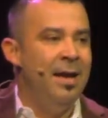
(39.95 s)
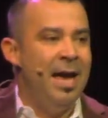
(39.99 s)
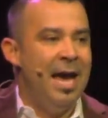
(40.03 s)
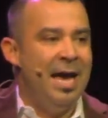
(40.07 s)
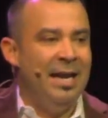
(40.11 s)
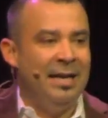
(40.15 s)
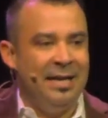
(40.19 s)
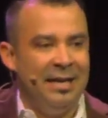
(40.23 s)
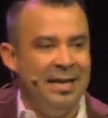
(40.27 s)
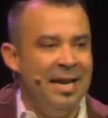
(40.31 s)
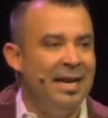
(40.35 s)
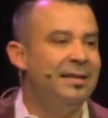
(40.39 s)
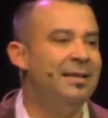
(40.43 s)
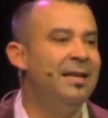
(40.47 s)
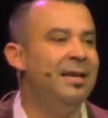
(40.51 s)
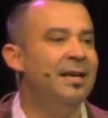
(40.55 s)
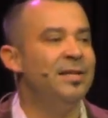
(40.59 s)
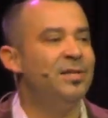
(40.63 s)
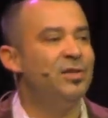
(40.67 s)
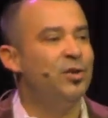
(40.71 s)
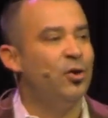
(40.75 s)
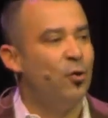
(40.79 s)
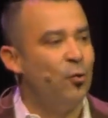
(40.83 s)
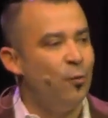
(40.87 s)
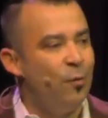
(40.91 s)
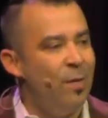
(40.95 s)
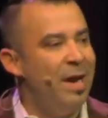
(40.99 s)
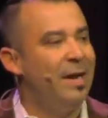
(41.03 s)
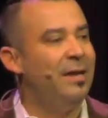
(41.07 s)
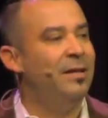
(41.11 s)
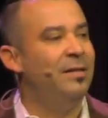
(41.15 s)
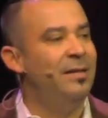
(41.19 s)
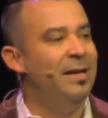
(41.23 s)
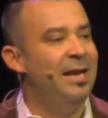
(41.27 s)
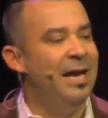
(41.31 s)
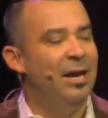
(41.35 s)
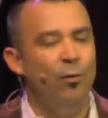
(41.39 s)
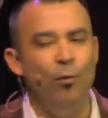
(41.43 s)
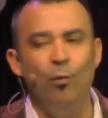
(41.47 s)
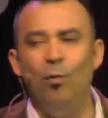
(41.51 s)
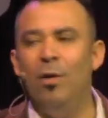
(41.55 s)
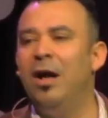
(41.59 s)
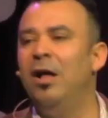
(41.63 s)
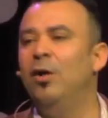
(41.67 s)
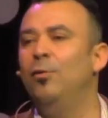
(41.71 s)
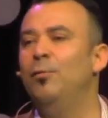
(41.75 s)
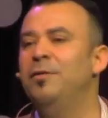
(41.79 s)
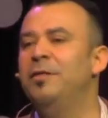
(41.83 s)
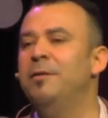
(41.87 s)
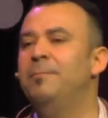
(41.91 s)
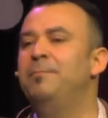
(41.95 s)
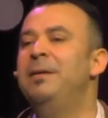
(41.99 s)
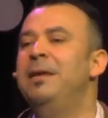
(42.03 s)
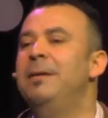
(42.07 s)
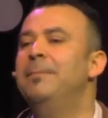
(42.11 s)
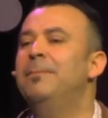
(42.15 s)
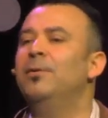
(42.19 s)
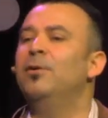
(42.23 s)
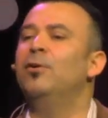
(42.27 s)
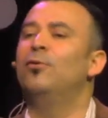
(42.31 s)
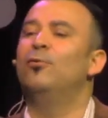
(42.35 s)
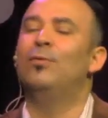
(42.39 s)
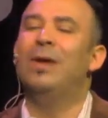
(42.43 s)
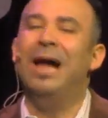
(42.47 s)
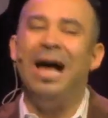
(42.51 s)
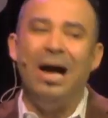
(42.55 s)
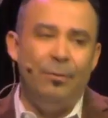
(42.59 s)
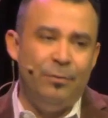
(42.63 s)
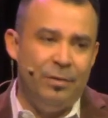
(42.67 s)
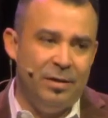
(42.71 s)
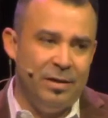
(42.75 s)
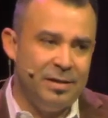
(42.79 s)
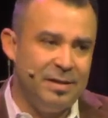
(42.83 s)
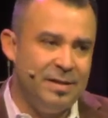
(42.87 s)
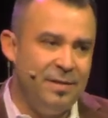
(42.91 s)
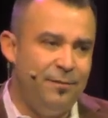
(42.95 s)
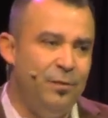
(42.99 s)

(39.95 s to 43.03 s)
and connecting us correctly and well with the people around us.